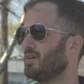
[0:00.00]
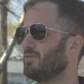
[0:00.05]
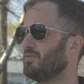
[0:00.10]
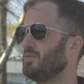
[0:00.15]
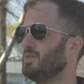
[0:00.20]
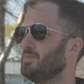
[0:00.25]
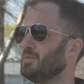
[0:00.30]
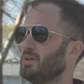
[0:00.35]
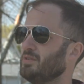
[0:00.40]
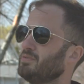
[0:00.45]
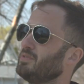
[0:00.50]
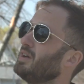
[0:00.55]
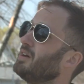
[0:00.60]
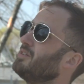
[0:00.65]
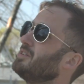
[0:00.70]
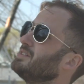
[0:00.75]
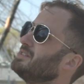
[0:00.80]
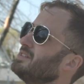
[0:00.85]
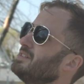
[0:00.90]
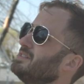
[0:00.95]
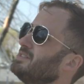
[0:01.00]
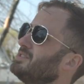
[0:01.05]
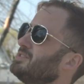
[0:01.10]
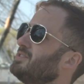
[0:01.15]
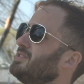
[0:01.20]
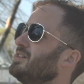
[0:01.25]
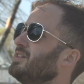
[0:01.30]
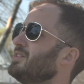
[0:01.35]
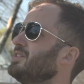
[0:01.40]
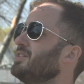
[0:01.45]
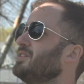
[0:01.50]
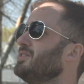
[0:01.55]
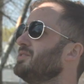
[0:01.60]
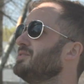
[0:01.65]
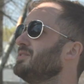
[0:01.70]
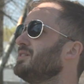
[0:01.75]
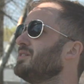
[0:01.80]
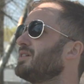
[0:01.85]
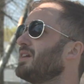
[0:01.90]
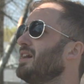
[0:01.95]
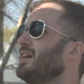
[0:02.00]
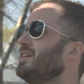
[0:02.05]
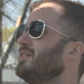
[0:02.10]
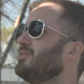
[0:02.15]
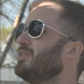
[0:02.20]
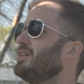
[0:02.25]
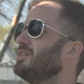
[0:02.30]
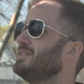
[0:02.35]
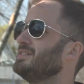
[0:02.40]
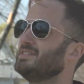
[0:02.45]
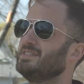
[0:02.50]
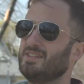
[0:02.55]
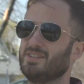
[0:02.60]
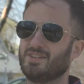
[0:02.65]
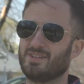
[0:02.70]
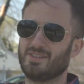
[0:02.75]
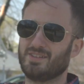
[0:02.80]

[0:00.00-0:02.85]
are female flowers on this tree, although they're kind of hard to see.